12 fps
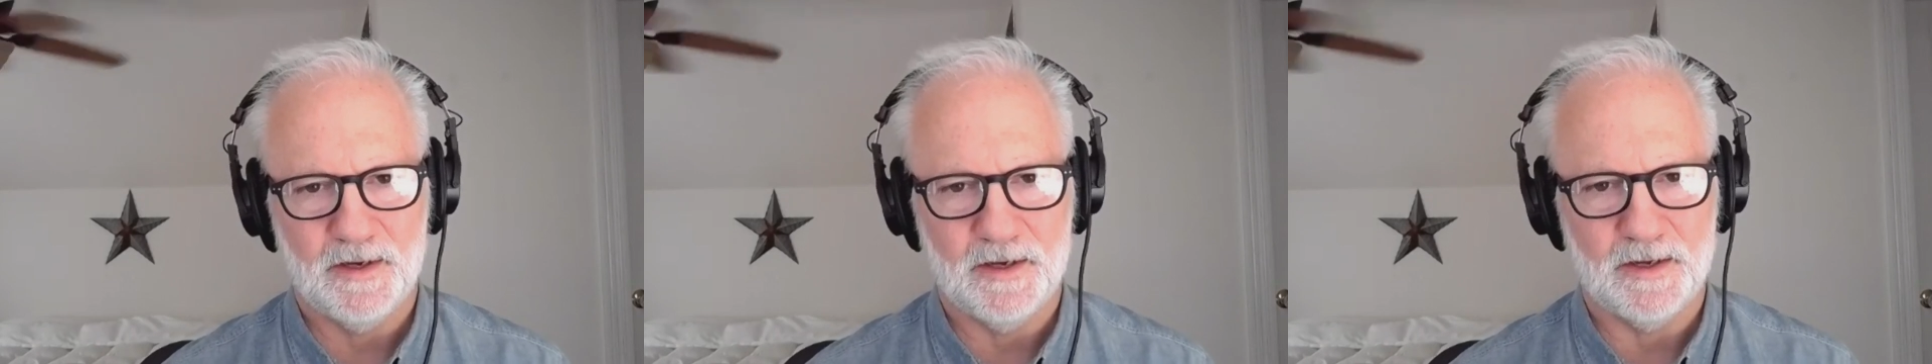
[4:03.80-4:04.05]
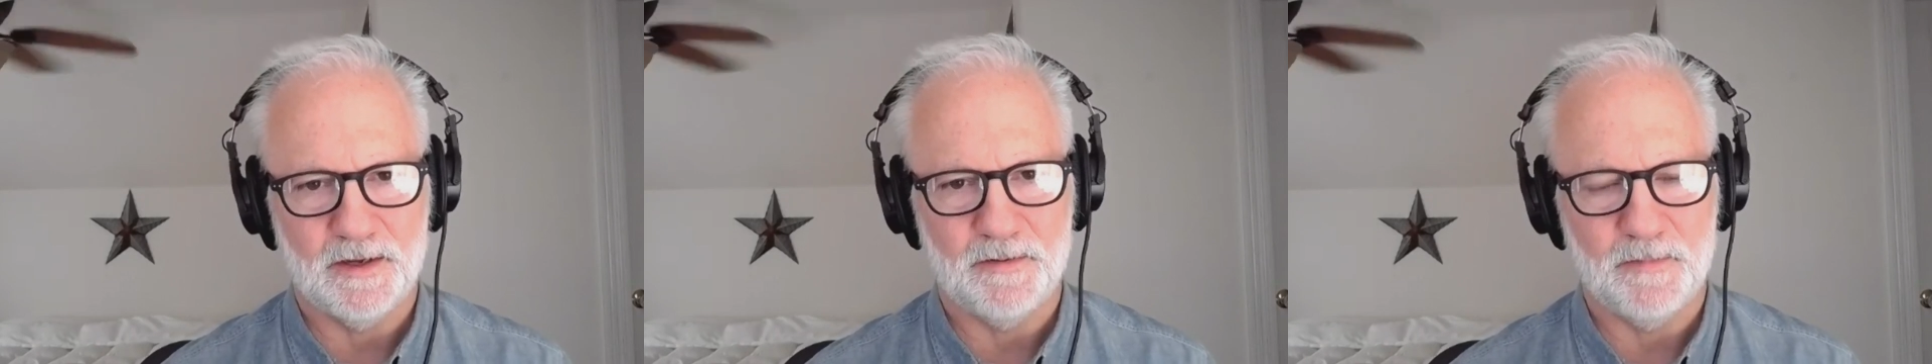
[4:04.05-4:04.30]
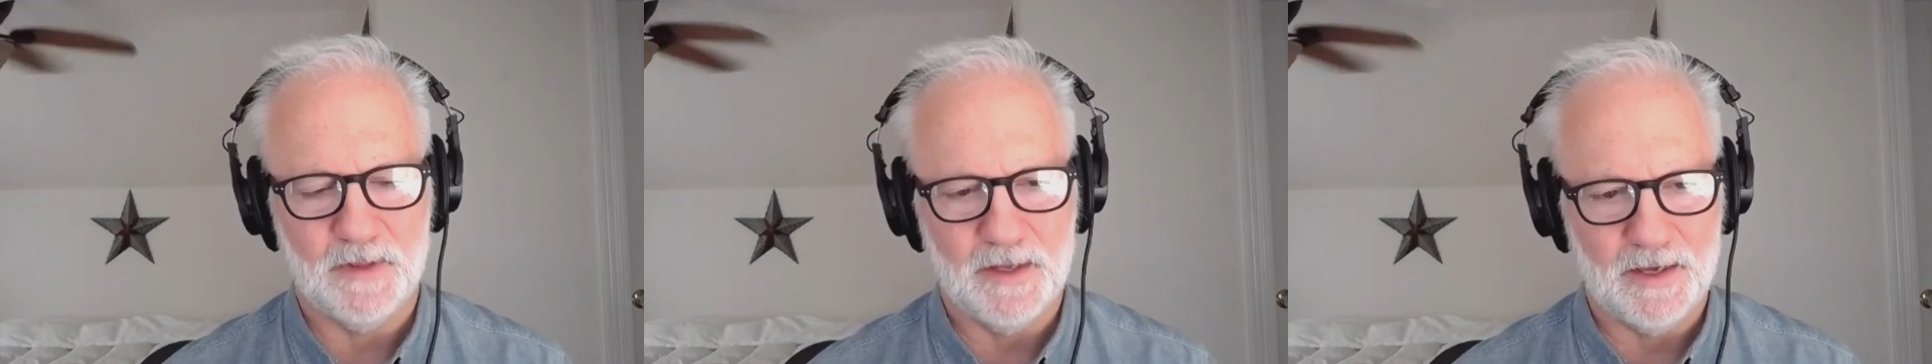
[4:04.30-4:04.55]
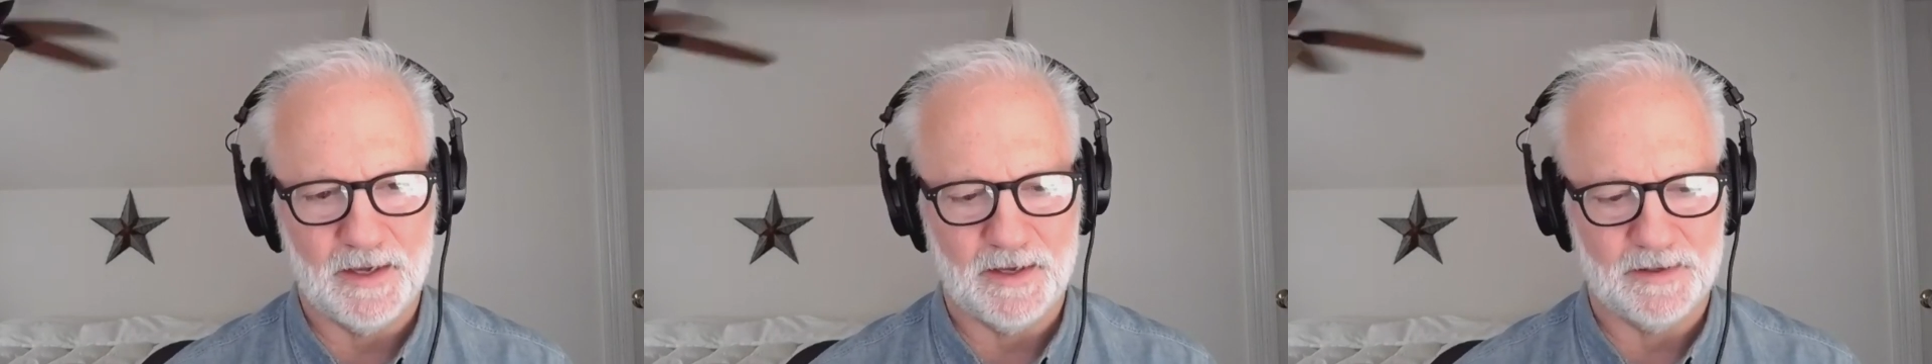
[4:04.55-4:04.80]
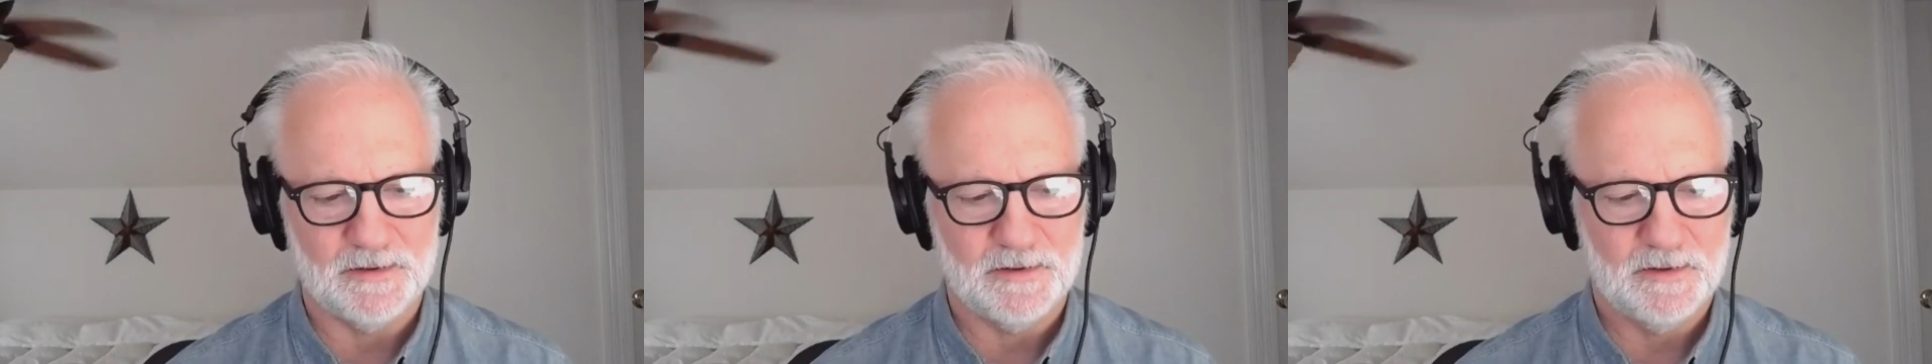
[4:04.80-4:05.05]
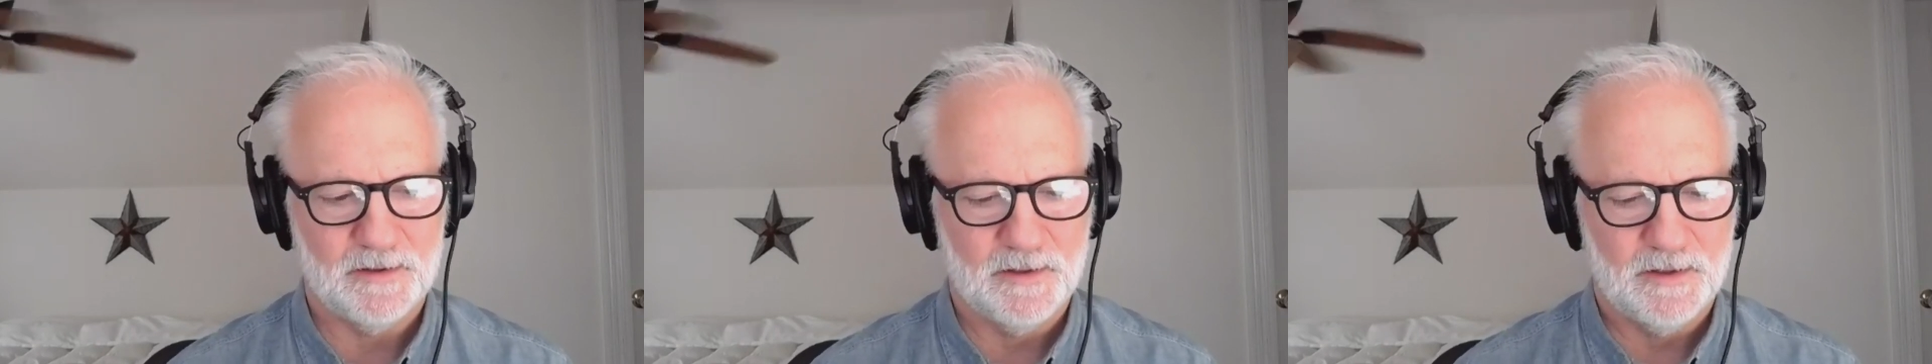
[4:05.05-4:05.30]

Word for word: And